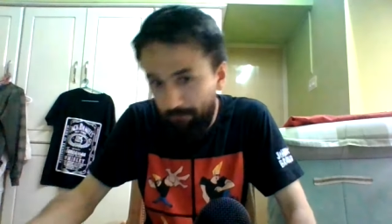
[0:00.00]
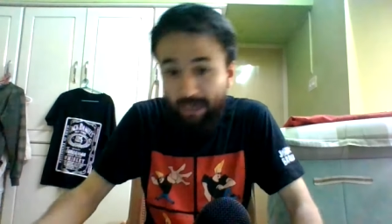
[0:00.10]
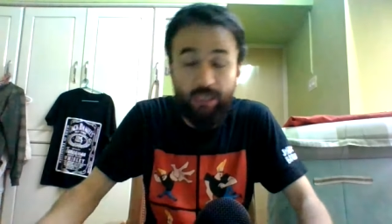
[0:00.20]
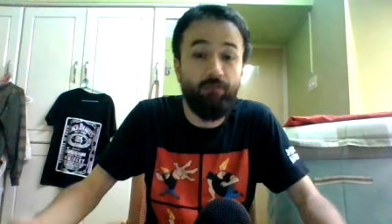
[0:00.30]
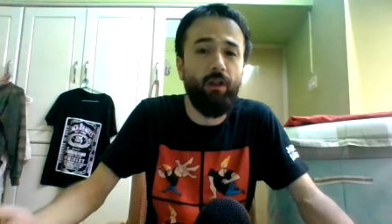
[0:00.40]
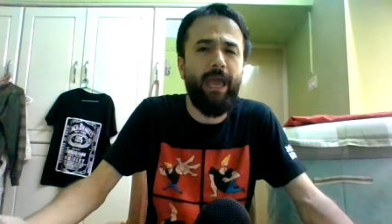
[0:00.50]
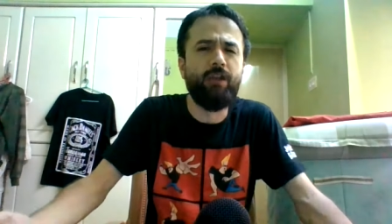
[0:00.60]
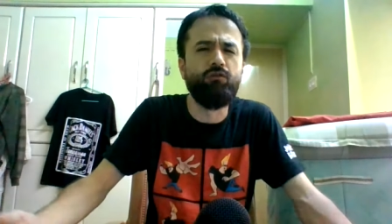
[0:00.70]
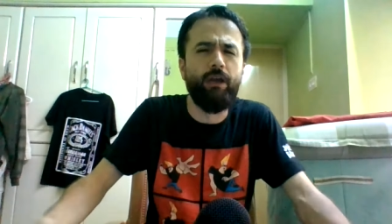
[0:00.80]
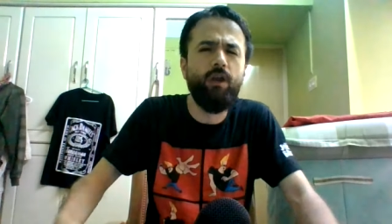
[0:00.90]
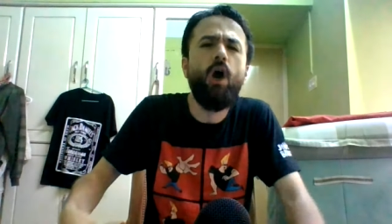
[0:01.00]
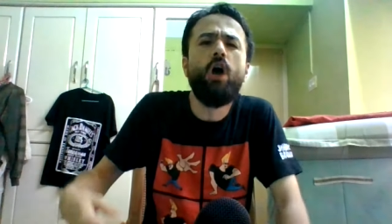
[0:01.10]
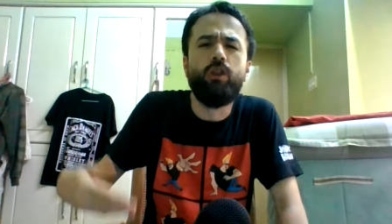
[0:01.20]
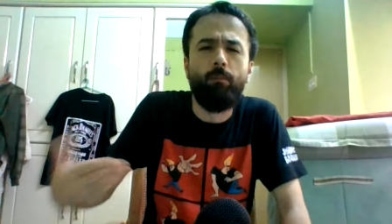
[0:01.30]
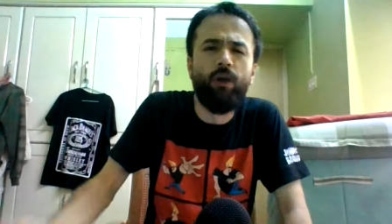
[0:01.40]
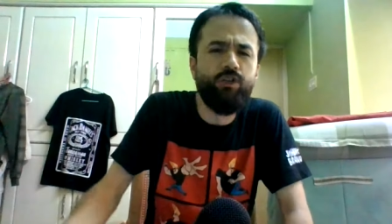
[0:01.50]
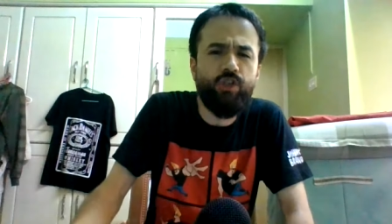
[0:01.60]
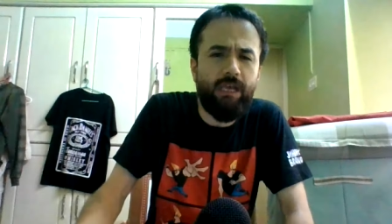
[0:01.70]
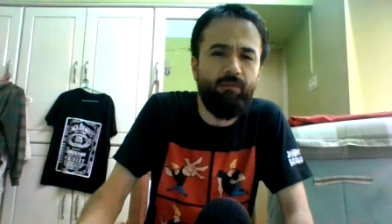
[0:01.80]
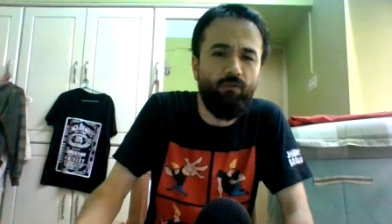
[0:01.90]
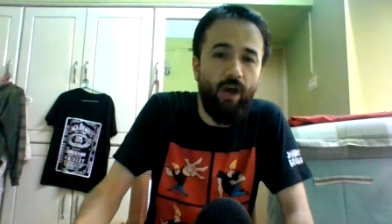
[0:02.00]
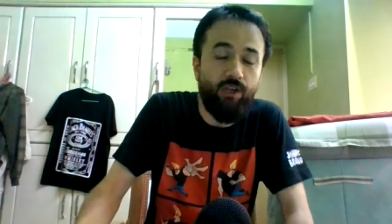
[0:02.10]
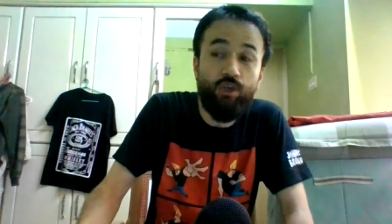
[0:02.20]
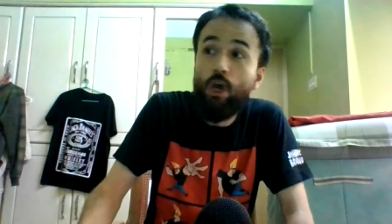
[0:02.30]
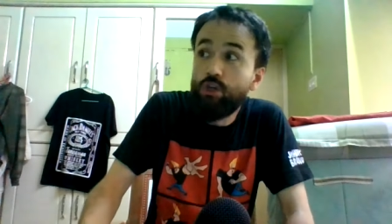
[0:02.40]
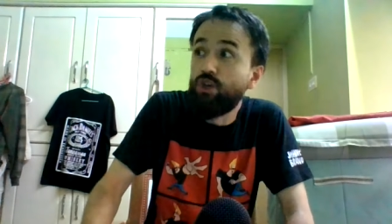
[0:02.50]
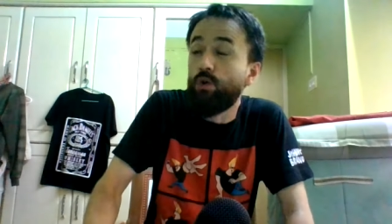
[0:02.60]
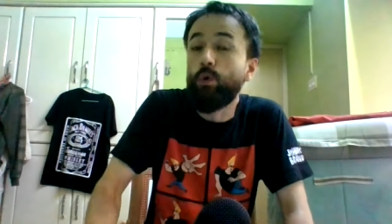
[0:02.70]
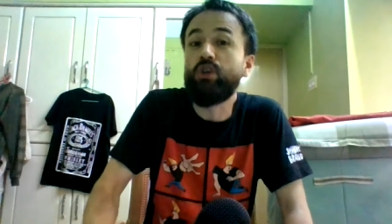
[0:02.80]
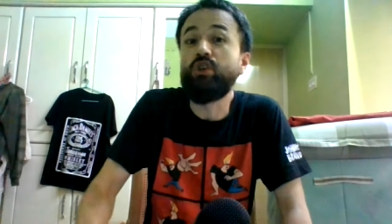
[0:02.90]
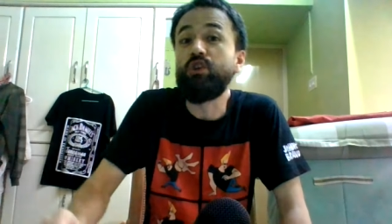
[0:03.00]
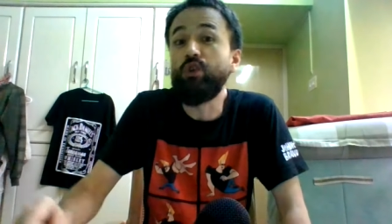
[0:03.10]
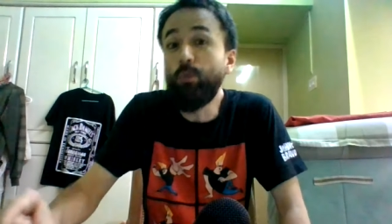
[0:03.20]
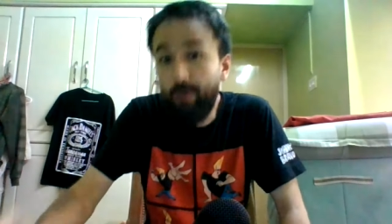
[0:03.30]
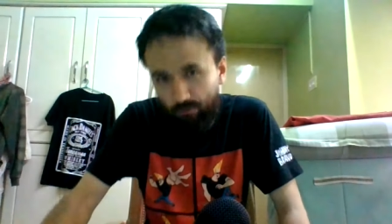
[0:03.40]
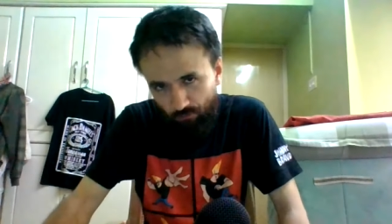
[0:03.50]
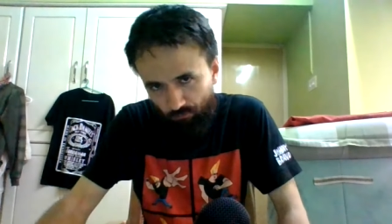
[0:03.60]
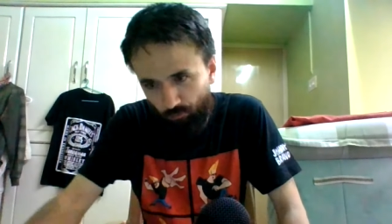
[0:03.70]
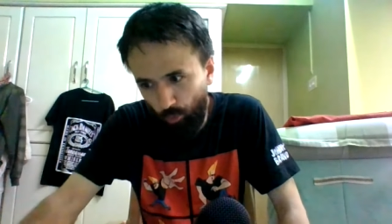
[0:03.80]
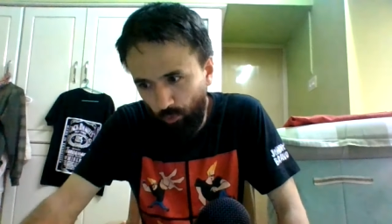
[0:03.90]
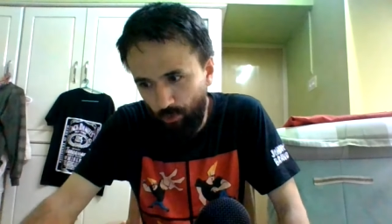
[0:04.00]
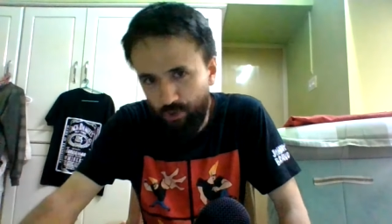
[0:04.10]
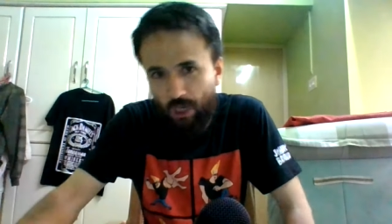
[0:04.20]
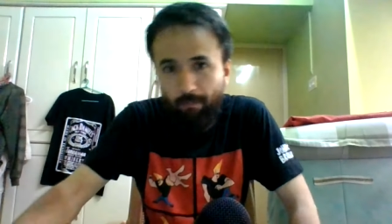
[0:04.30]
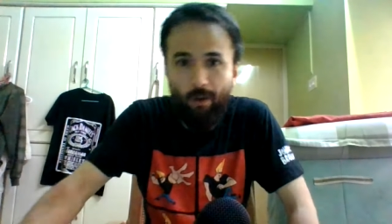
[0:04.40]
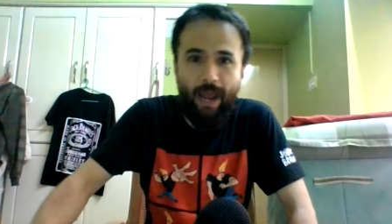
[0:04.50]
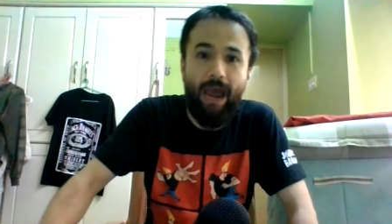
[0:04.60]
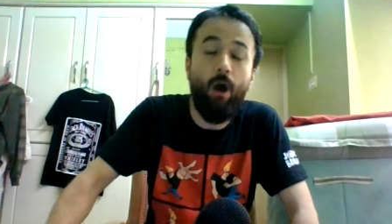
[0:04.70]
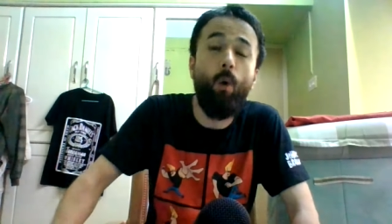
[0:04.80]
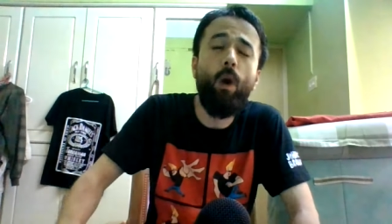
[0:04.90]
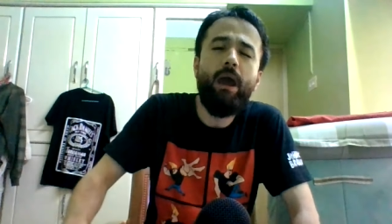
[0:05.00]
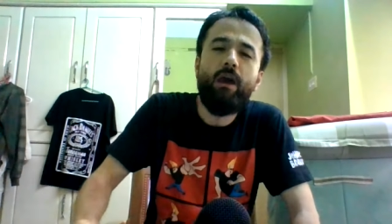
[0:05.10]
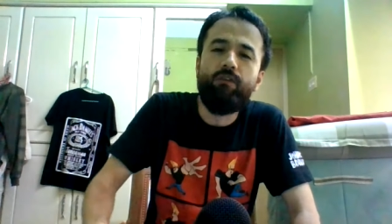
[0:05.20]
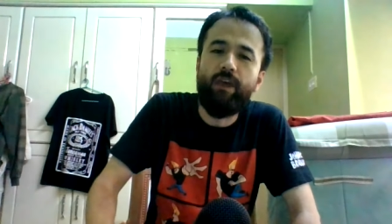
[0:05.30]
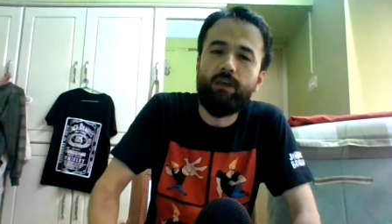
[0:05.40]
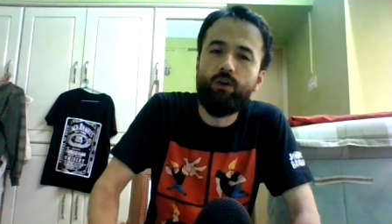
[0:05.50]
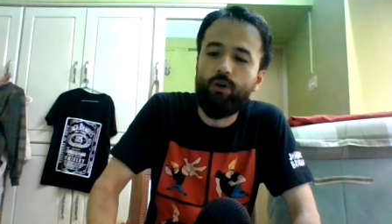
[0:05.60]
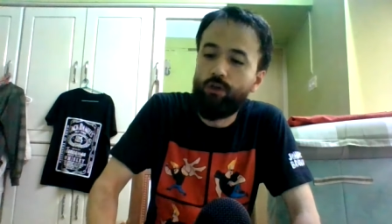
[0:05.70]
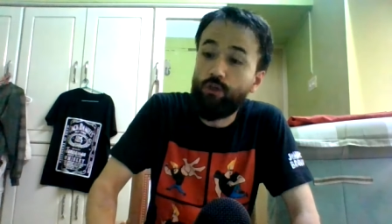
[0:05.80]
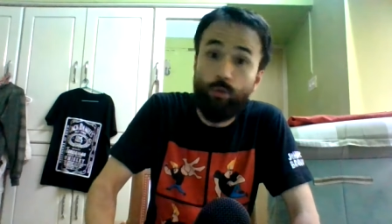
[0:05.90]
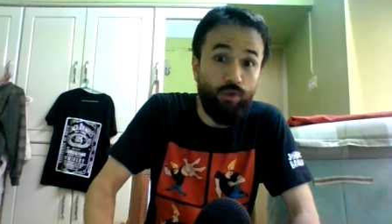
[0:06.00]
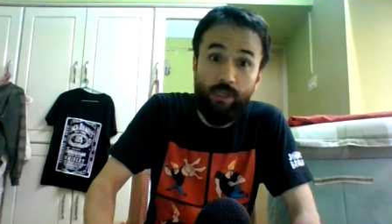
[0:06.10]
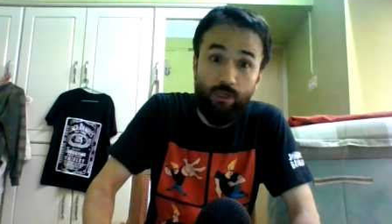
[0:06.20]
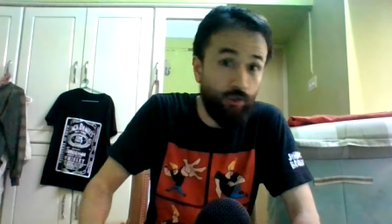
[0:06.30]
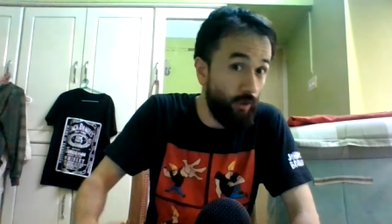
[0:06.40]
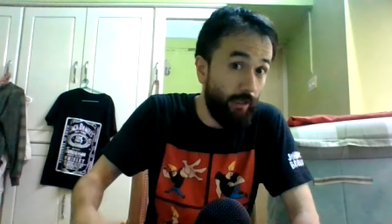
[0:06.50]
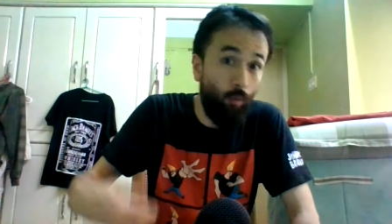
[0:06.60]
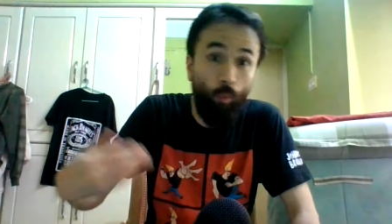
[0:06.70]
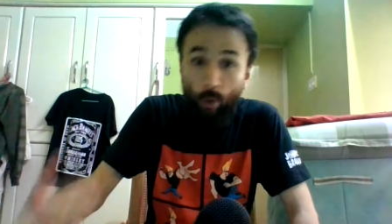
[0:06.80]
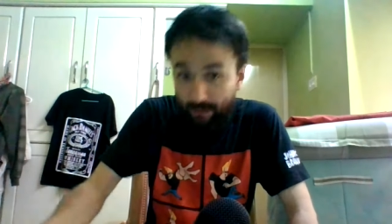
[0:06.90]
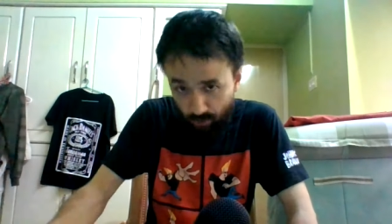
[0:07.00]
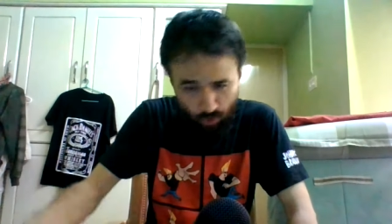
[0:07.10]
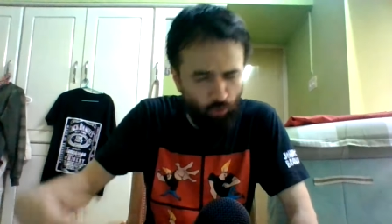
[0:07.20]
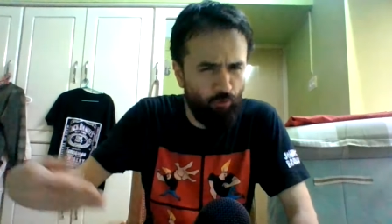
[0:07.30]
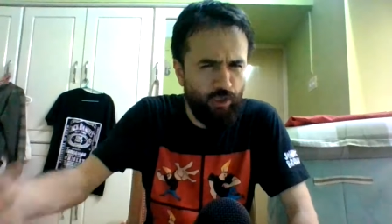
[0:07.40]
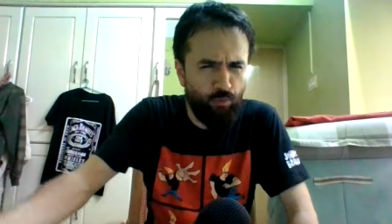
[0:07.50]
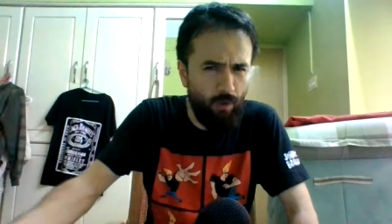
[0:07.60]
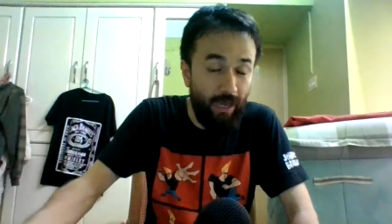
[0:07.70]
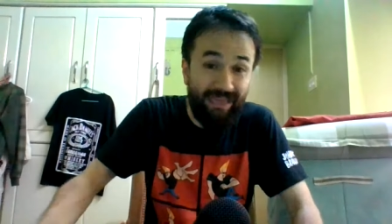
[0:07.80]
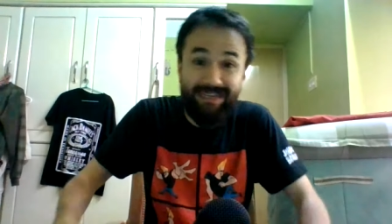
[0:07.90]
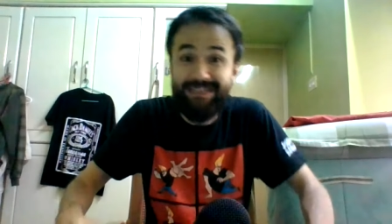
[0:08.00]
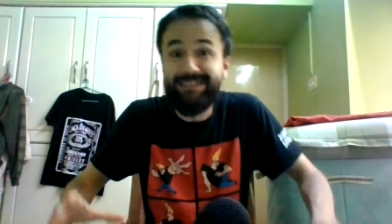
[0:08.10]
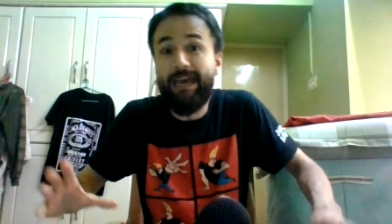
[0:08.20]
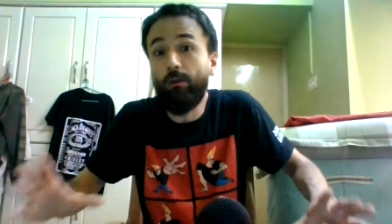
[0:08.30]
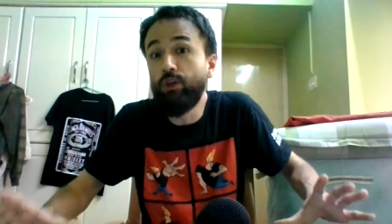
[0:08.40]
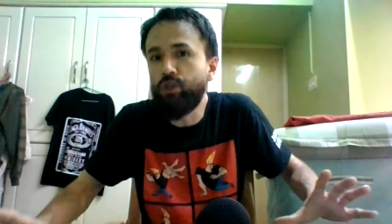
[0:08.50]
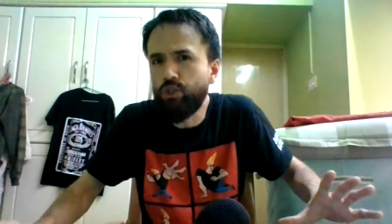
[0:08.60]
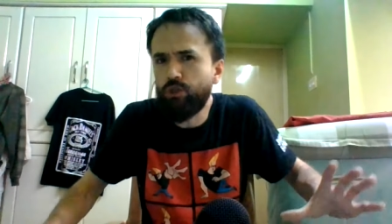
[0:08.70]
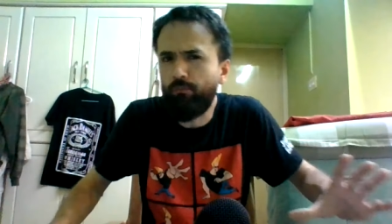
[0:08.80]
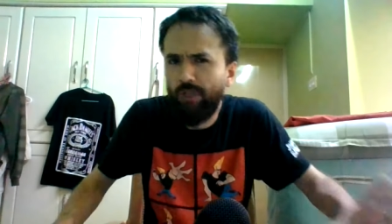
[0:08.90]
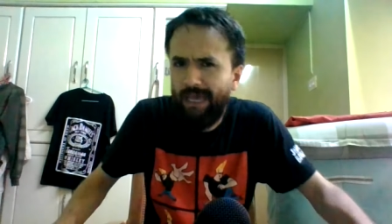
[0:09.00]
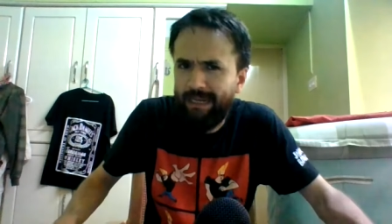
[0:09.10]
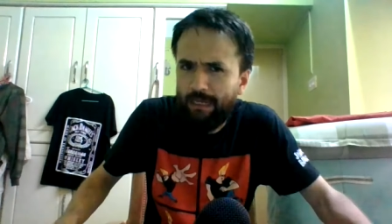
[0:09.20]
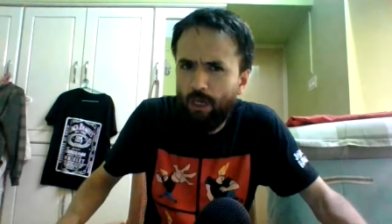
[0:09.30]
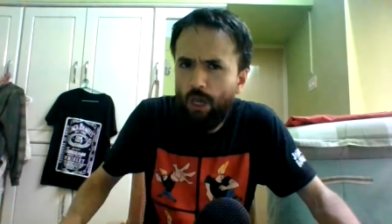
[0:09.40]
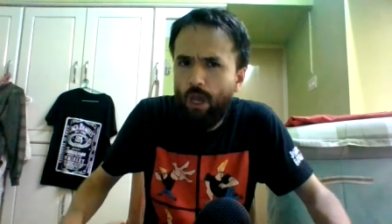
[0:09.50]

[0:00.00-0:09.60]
Machiavelli had to write The Prince to give advice to human rulers about how they could use things like wit, charisma, and intelligence planning